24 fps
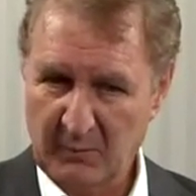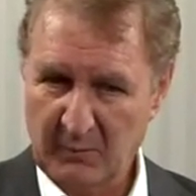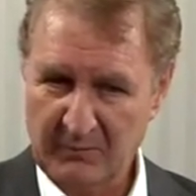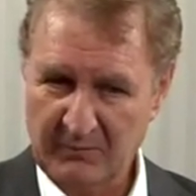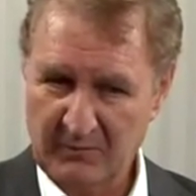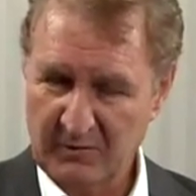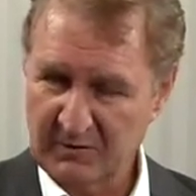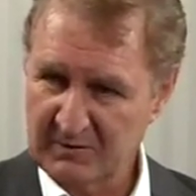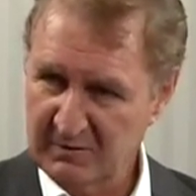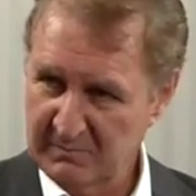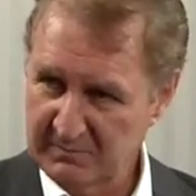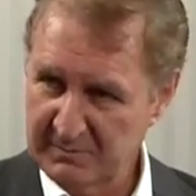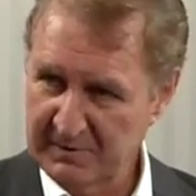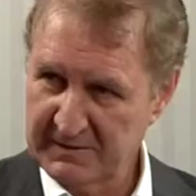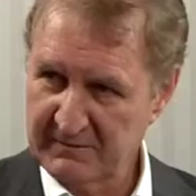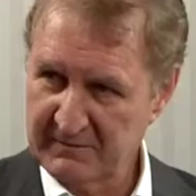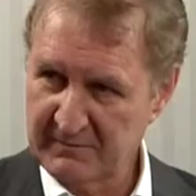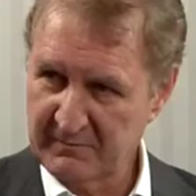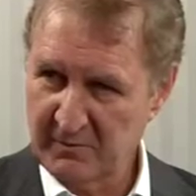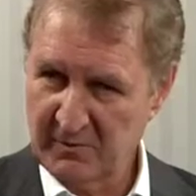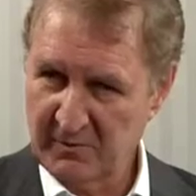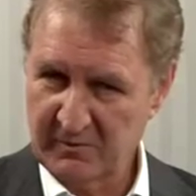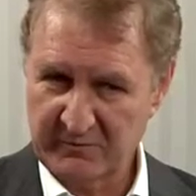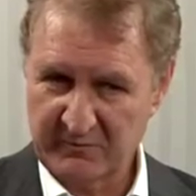We've got the
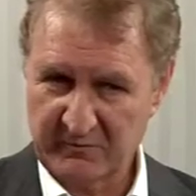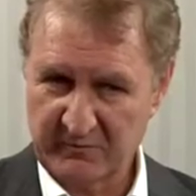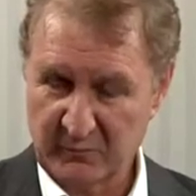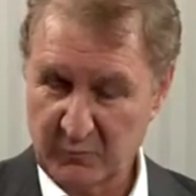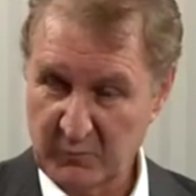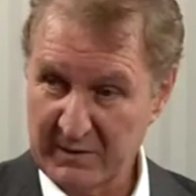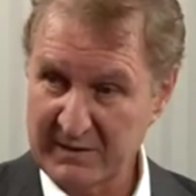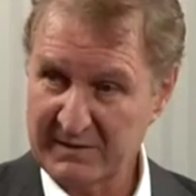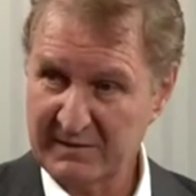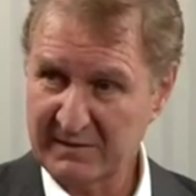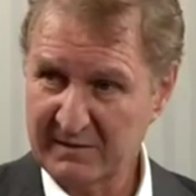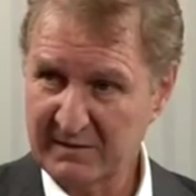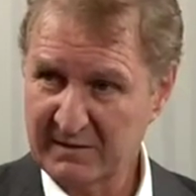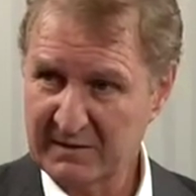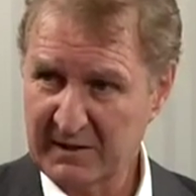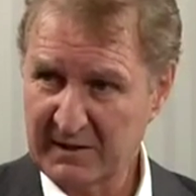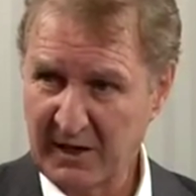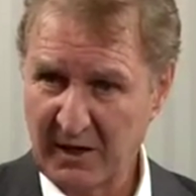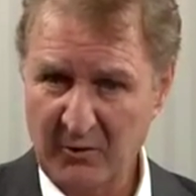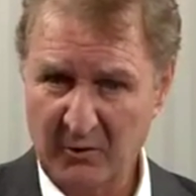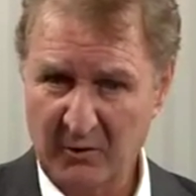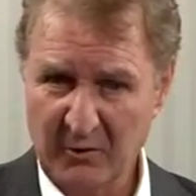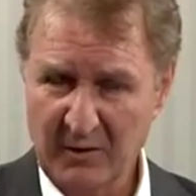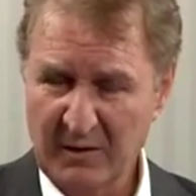biggest margins. We can
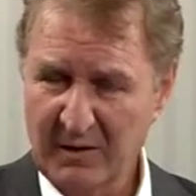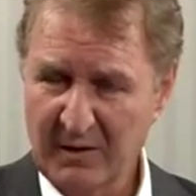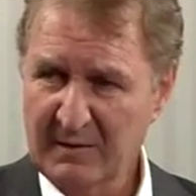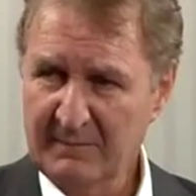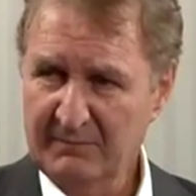go.